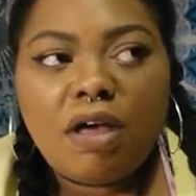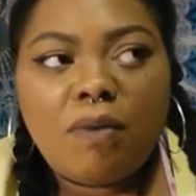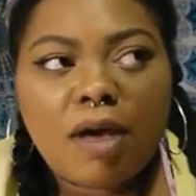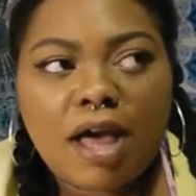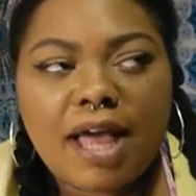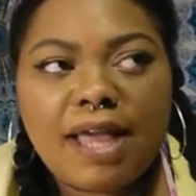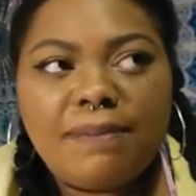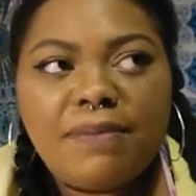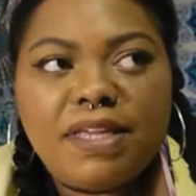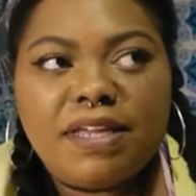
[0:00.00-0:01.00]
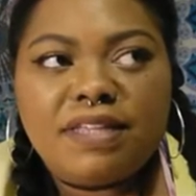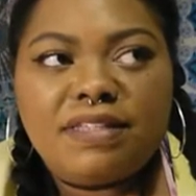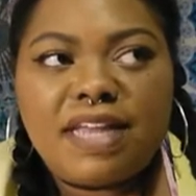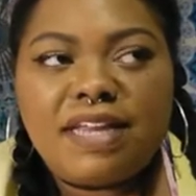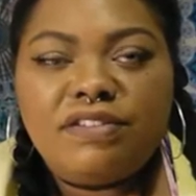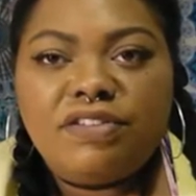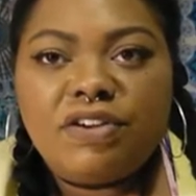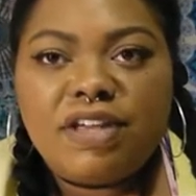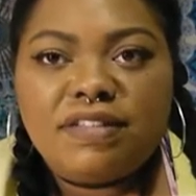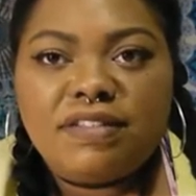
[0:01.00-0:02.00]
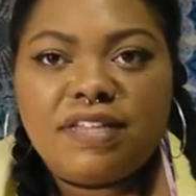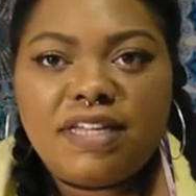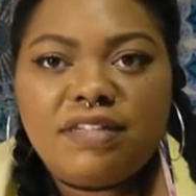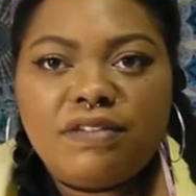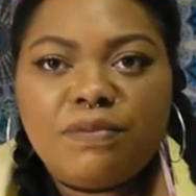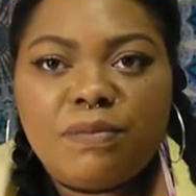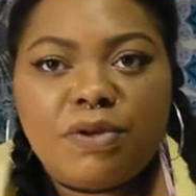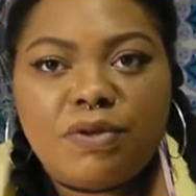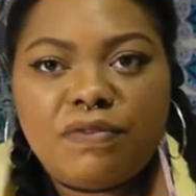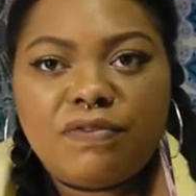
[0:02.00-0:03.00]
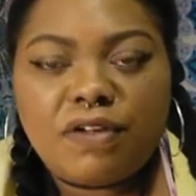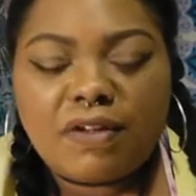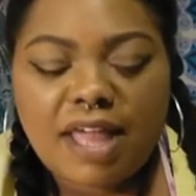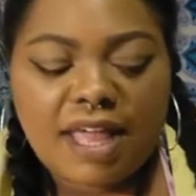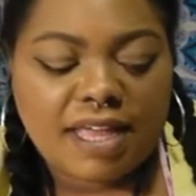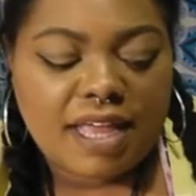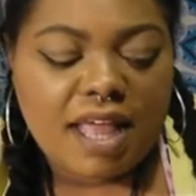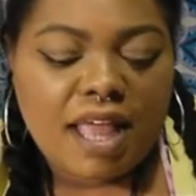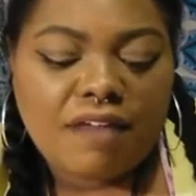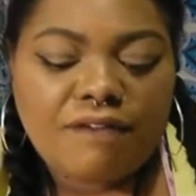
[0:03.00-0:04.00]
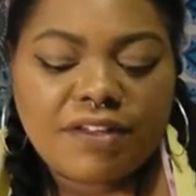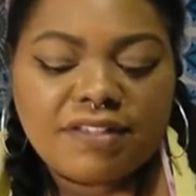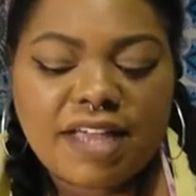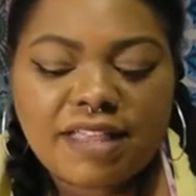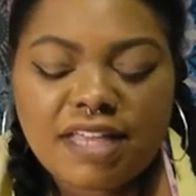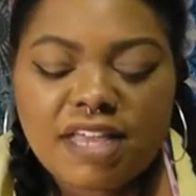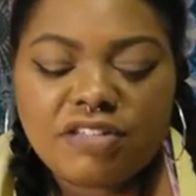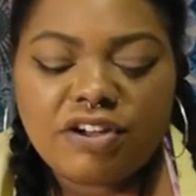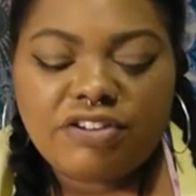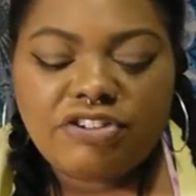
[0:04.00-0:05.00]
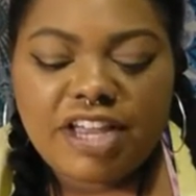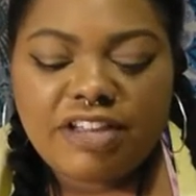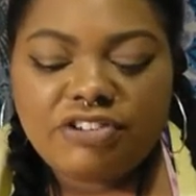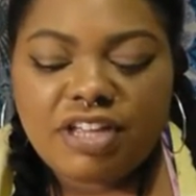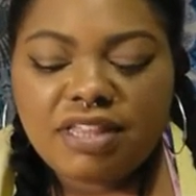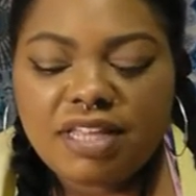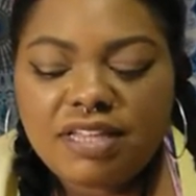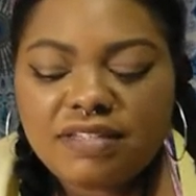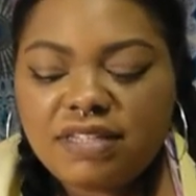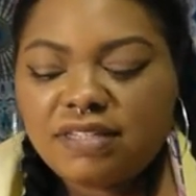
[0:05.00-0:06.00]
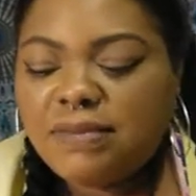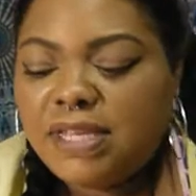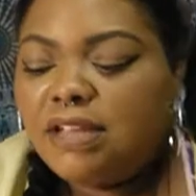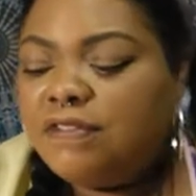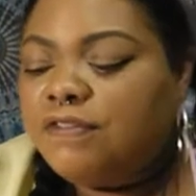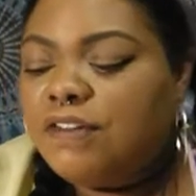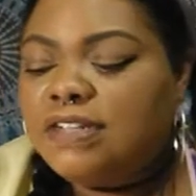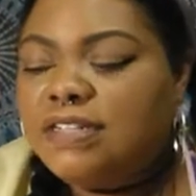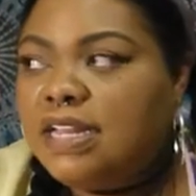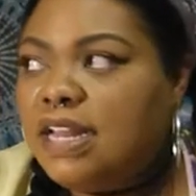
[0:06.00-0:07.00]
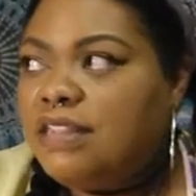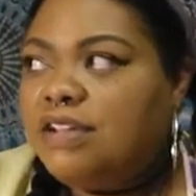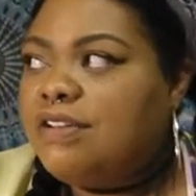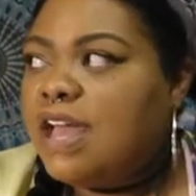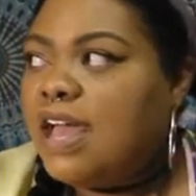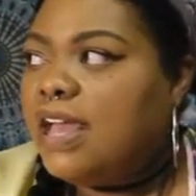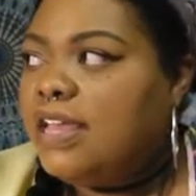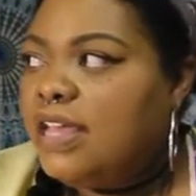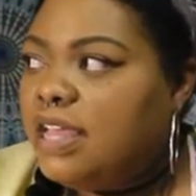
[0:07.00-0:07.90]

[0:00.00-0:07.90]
Why? Because that is your instinctive move, okay? It feels like things aren't changing, things need to be confronted, and they're not.